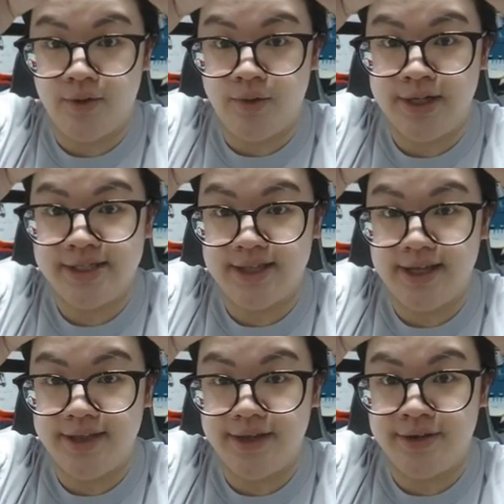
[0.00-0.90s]
One is a
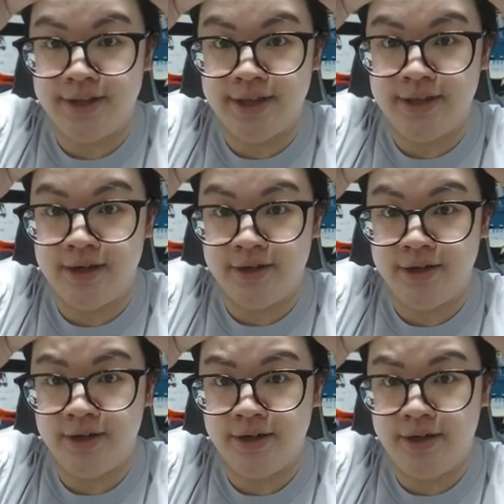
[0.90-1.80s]
lot thicker than the
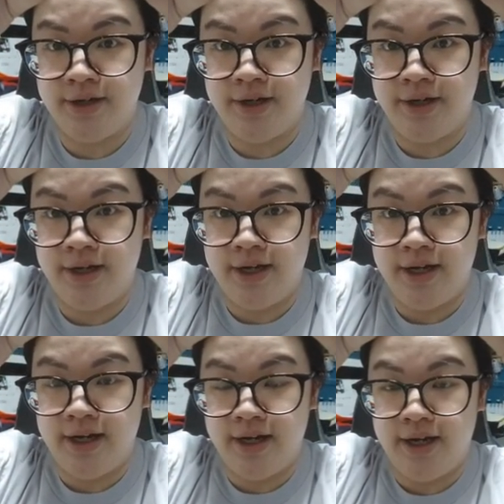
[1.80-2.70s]
other.
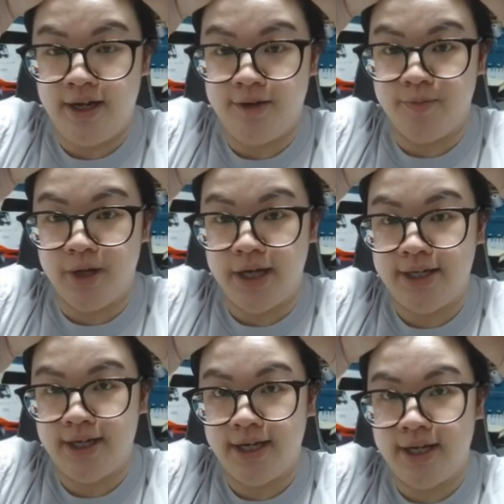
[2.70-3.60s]

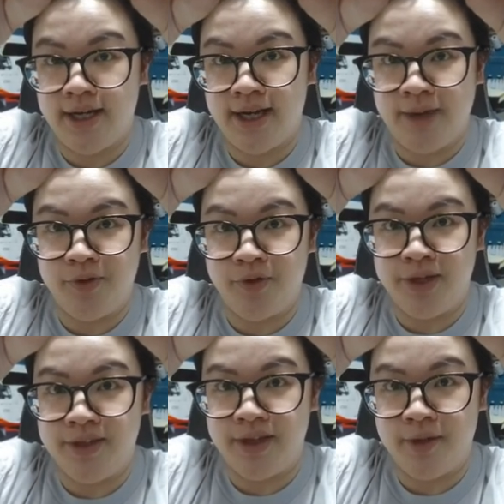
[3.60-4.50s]
But I'm
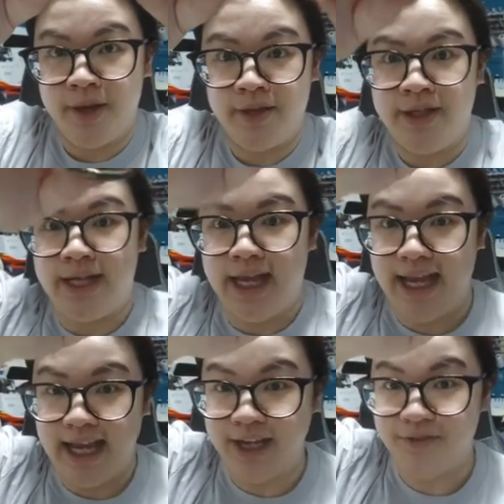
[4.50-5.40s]
going to think about it.
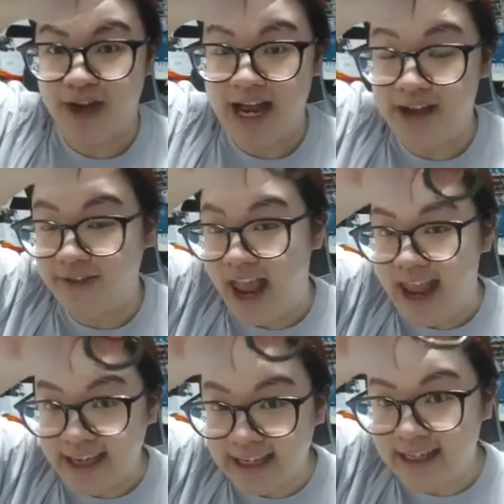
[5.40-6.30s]
And if I have
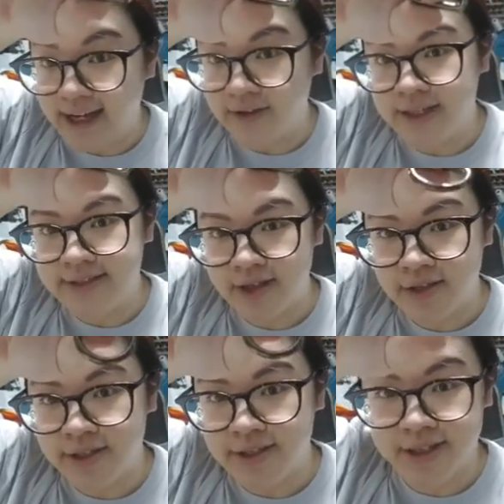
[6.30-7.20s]
8 of these
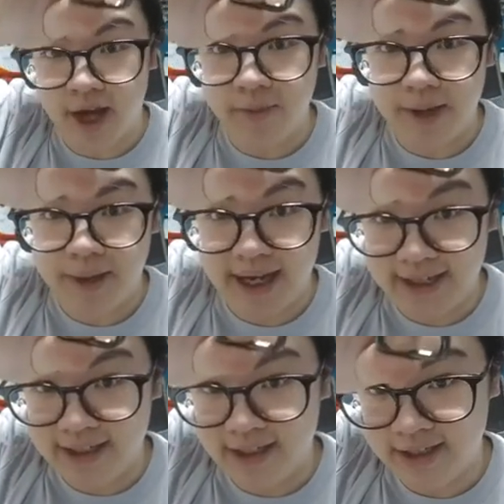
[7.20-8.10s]
suckers on my
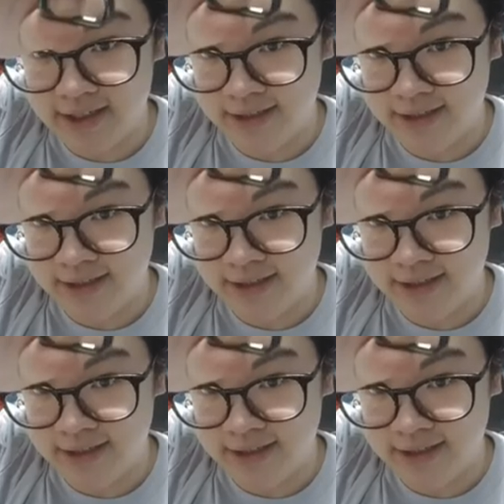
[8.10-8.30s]
bag,